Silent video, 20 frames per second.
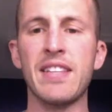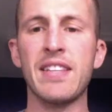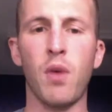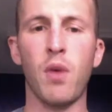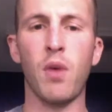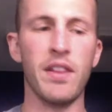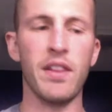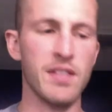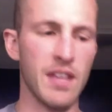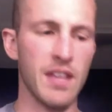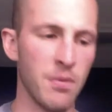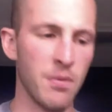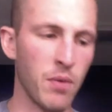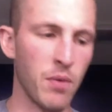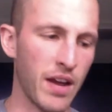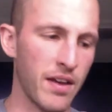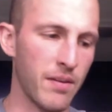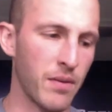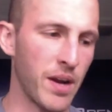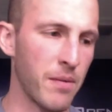one of the
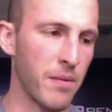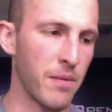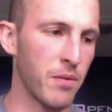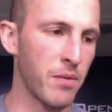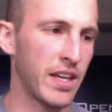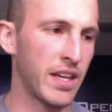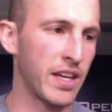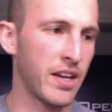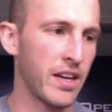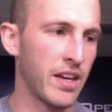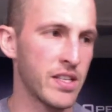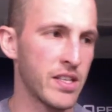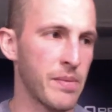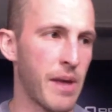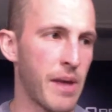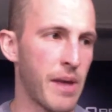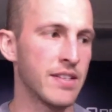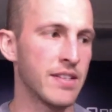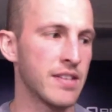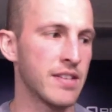what I'm really
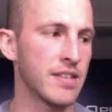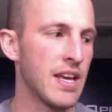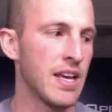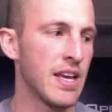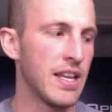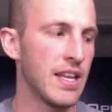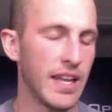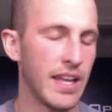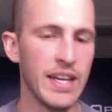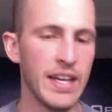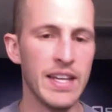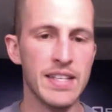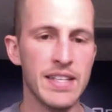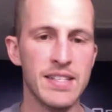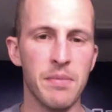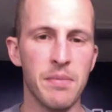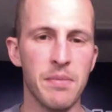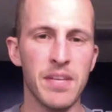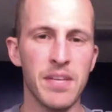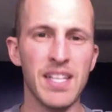curious about is that it
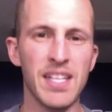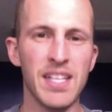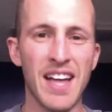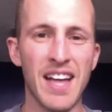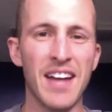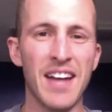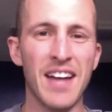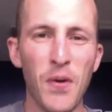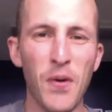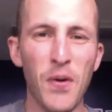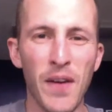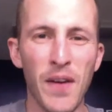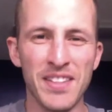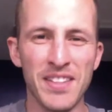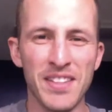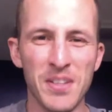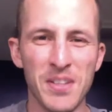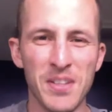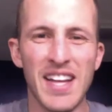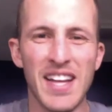is something that's ongoing.
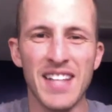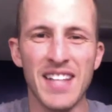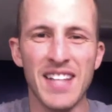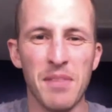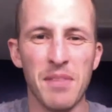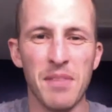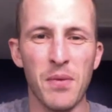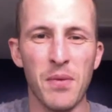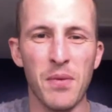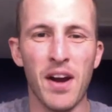So it's not something where